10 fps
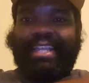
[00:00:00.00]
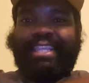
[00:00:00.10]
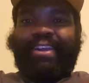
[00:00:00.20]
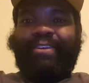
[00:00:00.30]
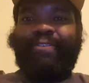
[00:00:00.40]

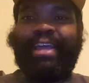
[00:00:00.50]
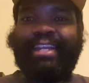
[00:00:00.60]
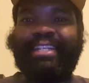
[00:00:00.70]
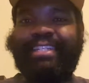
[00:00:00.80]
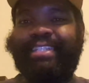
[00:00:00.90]
there it
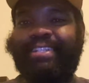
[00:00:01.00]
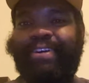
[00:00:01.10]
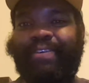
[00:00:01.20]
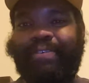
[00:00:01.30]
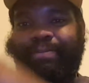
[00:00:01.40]
went.
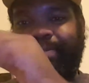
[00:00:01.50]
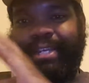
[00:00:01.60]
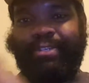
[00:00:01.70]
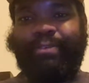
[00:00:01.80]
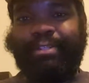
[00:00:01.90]
So
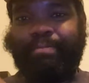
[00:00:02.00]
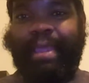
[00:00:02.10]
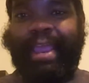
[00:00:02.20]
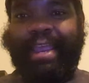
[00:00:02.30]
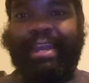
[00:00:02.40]
history was
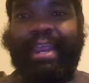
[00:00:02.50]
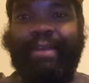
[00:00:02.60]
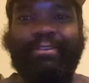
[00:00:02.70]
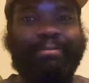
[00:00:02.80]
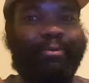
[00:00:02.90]
made, and
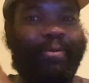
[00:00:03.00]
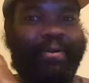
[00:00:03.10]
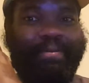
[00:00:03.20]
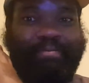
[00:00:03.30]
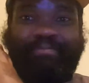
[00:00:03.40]
it was
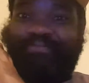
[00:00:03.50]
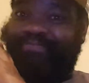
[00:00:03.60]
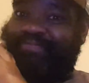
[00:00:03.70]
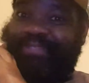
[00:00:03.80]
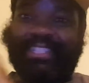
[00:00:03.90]
more
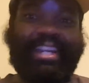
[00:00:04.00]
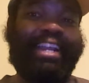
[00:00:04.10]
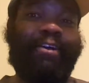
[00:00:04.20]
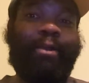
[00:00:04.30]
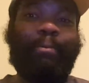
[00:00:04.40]

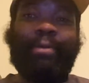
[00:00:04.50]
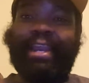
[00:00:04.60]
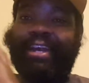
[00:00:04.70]
stunning heartbreak.